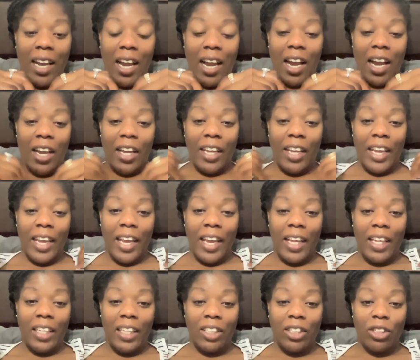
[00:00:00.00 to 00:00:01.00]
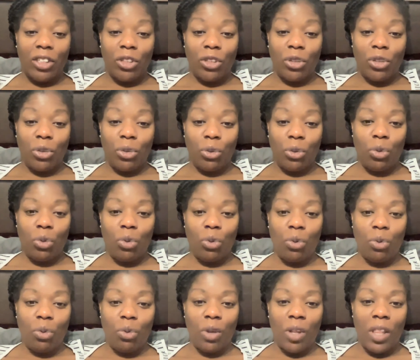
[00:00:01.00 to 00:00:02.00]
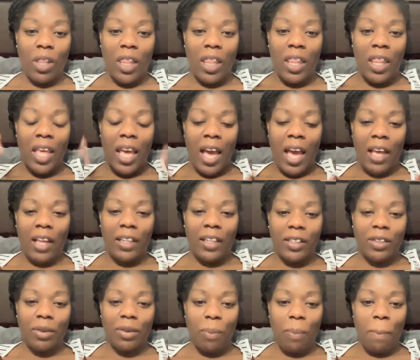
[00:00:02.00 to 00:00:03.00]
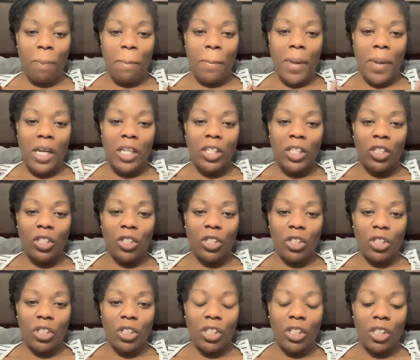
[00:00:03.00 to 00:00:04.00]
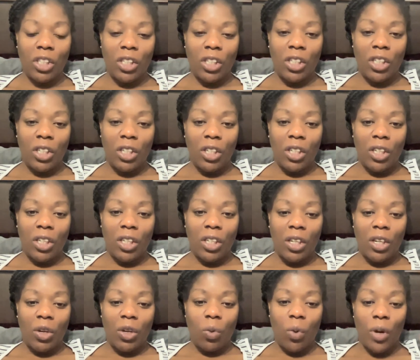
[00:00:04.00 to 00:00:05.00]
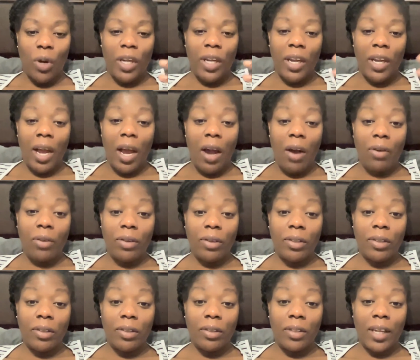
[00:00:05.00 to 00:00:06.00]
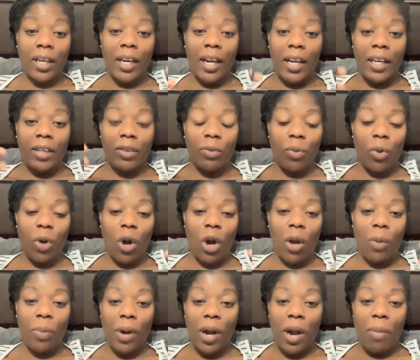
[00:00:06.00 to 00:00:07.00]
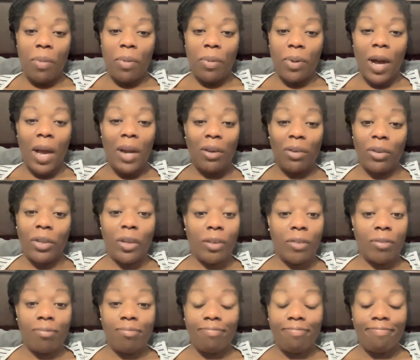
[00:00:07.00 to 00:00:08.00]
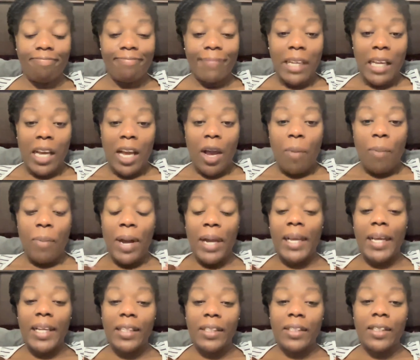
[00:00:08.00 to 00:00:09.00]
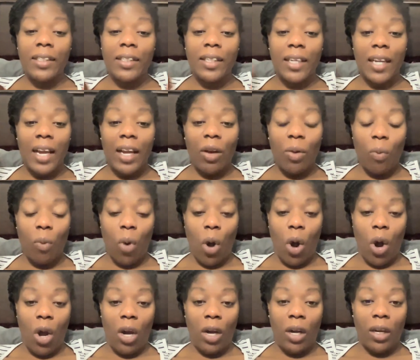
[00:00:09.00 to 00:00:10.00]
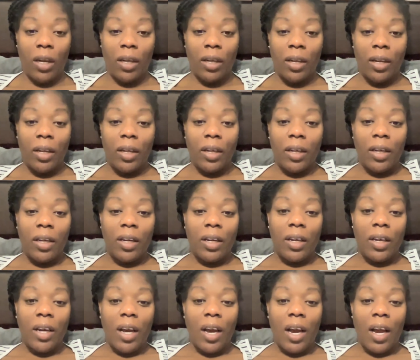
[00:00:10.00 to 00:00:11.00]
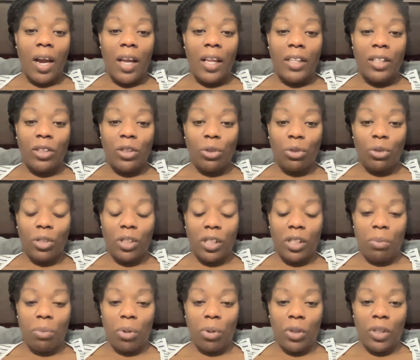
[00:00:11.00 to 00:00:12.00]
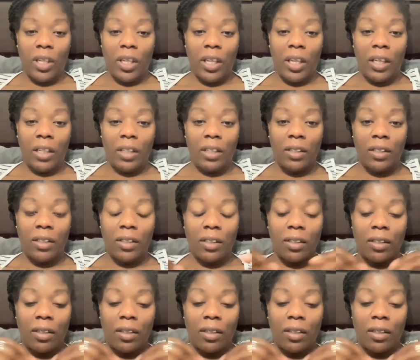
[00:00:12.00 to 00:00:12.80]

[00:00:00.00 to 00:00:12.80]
I can't do that much working out. Like, I can walk probably, I don't know. My guess is that I can walk and do simple things.